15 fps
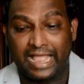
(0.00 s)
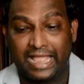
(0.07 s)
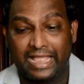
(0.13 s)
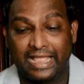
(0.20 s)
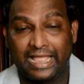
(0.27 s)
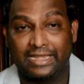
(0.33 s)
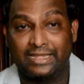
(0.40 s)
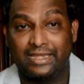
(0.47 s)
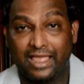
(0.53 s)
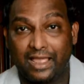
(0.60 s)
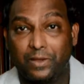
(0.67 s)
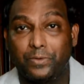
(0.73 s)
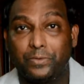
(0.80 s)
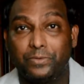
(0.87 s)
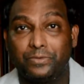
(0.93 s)
And
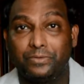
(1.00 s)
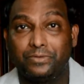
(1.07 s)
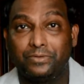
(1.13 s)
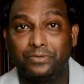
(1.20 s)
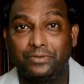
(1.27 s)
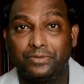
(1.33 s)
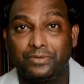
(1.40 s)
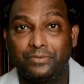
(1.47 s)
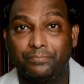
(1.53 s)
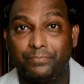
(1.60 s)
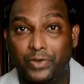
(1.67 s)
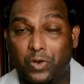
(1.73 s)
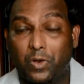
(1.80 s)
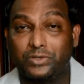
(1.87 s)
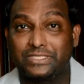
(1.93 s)
now,
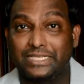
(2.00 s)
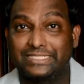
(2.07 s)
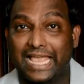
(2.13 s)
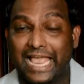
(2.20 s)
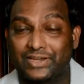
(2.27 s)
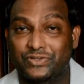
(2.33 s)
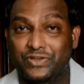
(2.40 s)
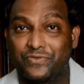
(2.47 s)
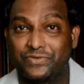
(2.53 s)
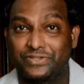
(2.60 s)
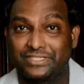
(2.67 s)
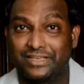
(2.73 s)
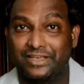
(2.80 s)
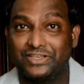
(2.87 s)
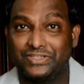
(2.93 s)
because it's action
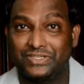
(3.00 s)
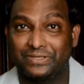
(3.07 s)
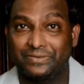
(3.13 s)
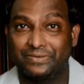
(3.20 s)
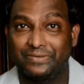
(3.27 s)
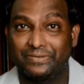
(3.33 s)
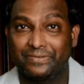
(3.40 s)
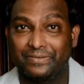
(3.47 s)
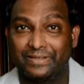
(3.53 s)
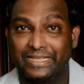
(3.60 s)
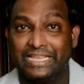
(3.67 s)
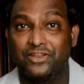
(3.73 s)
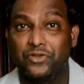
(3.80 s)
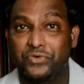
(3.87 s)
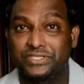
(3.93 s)
research,
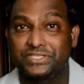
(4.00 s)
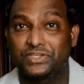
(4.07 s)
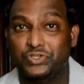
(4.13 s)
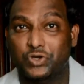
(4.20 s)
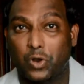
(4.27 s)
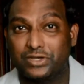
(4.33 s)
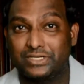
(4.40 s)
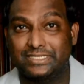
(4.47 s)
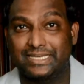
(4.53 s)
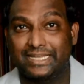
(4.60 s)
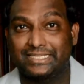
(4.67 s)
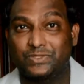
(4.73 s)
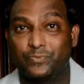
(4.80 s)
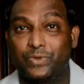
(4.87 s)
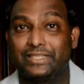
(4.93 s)
in a research
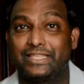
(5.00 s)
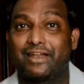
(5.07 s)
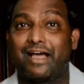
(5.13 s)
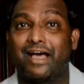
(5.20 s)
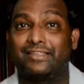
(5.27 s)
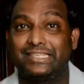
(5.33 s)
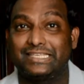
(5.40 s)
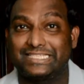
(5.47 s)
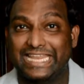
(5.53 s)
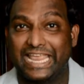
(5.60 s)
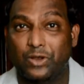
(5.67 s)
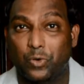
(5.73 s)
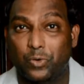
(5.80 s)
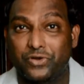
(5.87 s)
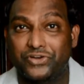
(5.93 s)
context where there are other
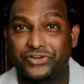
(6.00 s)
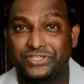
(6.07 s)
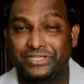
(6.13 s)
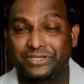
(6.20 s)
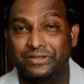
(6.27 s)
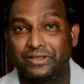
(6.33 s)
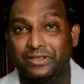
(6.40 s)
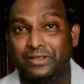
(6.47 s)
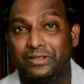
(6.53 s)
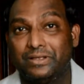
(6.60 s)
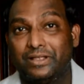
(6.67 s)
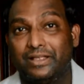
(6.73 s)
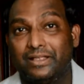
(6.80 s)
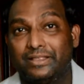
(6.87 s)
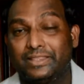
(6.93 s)
stakeholders,
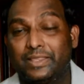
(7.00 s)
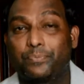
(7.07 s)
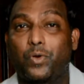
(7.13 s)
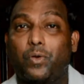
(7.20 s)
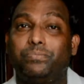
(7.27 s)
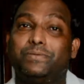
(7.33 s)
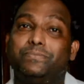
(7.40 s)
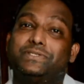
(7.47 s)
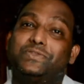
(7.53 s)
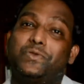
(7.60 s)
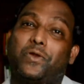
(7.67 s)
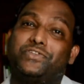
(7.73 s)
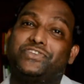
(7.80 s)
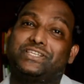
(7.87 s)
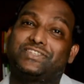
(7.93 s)
the problem is
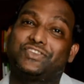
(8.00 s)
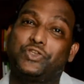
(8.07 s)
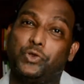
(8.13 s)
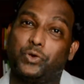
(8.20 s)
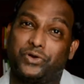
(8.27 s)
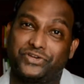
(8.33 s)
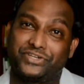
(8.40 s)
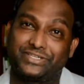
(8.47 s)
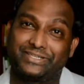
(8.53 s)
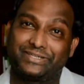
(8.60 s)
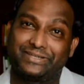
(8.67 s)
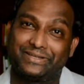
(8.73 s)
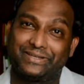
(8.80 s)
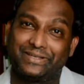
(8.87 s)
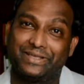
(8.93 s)
not just yours,
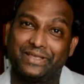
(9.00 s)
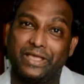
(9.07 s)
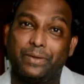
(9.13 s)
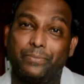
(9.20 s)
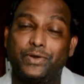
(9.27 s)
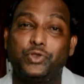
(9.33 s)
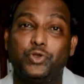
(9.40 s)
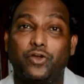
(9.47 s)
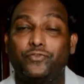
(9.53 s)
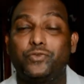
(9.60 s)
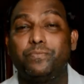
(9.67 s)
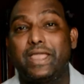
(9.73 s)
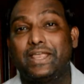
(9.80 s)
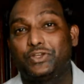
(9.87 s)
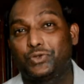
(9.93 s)
but you have to
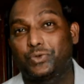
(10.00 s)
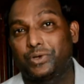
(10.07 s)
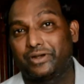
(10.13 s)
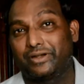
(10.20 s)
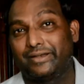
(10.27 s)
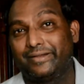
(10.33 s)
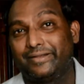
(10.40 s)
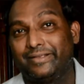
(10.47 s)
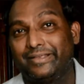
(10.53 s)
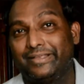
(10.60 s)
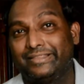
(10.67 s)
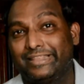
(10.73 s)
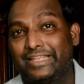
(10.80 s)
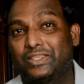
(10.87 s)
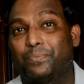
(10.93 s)
make sure
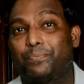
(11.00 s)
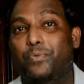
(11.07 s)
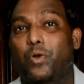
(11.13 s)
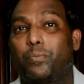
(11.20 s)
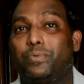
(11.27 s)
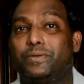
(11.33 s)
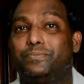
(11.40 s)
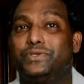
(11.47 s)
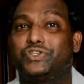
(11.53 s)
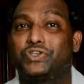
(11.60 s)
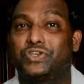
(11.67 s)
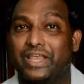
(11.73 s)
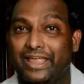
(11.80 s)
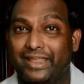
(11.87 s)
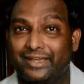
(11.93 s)
that the problem is
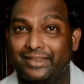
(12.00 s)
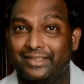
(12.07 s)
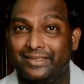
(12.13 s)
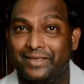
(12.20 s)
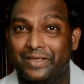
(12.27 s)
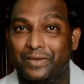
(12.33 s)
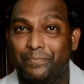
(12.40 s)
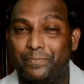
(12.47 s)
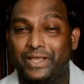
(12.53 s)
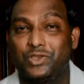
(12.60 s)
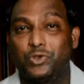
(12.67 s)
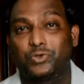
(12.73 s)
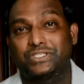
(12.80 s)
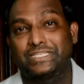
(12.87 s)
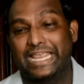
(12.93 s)
shared by
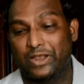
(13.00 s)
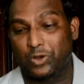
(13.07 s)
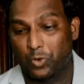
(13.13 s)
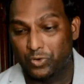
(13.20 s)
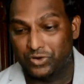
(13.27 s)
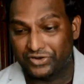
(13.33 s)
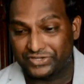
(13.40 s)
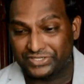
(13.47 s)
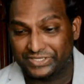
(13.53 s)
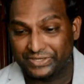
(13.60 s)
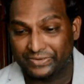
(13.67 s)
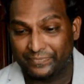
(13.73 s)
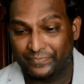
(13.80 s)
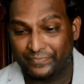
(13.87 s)
your stakeholders.